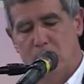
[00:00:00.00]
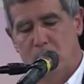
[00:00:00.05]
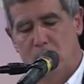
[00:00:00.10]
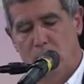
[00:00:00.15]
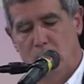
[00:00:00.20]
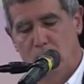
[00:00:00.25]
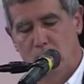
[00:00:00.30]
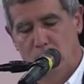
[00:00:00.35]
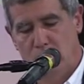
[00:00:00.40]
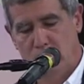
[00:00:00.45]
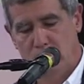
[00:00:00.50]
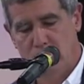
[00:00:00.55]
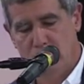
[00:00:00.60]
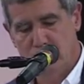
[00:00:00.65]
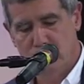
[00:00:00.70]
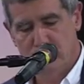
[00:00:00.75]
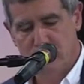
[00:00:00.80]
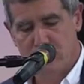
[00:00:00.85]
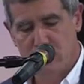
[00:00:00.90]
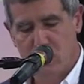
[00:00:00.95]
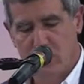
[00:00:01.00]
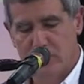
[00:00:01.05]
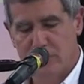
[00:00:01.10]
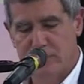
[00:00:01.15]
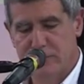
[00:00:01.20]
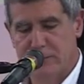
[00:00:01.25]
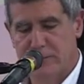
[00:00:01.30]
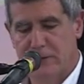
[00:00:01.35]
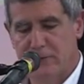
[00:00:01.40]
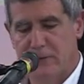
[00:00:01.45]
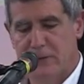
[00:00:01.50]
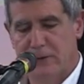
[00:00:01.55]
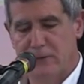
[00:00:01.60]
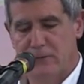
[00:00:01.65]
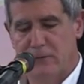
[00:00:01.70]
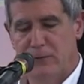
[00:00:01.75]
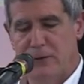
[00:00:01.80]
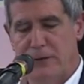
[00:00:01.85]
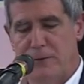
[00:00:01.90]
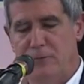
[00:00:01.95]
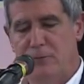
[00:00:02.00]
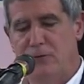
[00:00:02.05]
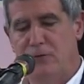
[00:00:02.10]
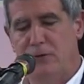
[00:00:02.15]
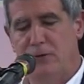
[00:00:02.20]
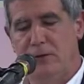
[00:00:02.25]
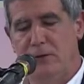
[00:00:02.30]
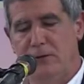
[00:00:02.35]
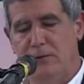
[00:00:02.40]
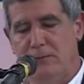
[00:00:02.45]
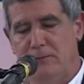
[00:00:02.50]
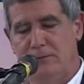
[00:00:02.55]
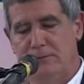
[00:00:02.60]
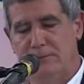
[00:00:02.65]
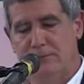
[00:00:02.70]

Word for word: who used their morally significant freedom to sin,